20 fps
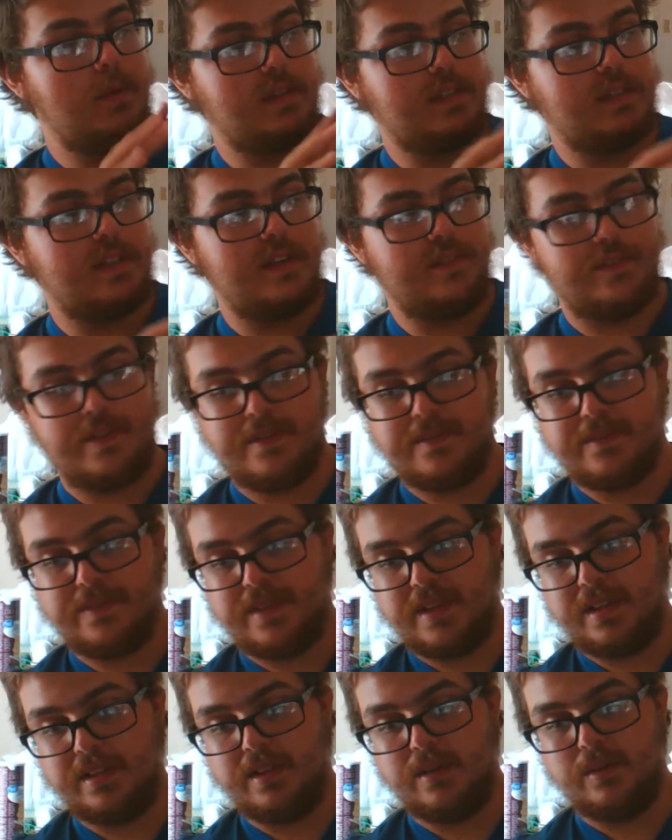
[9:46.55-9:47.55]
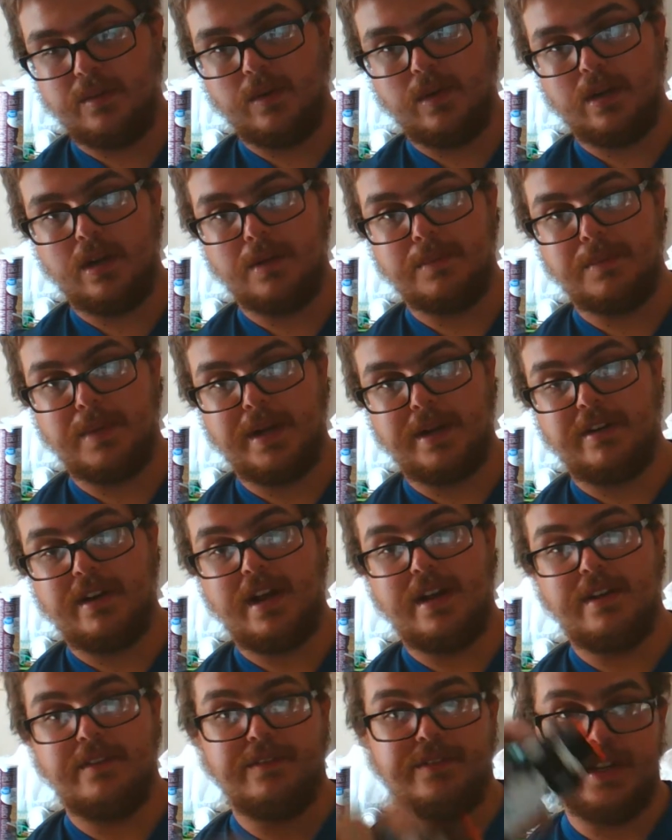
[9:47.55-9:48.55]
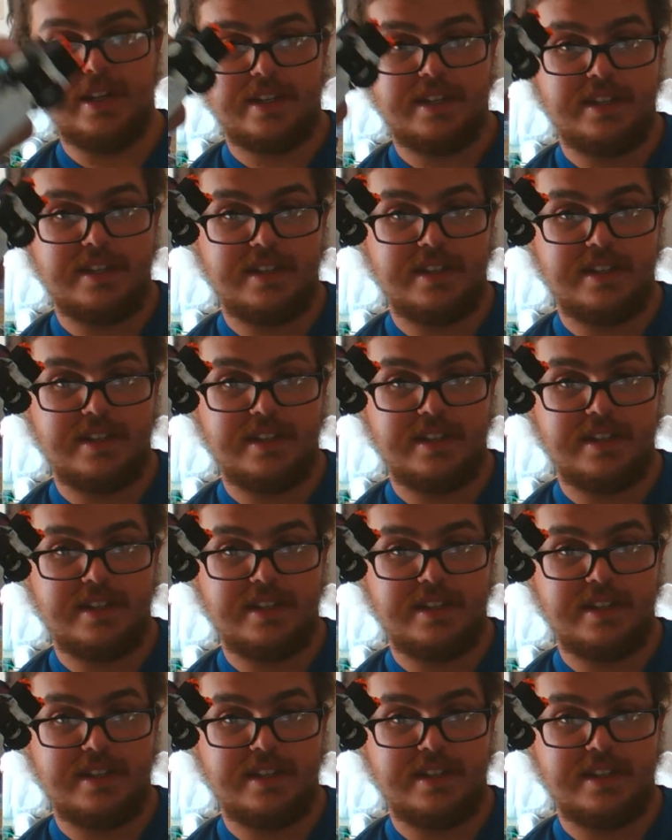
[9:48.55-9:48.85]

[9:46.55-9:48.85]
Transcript: different than the one on my Crown Vic.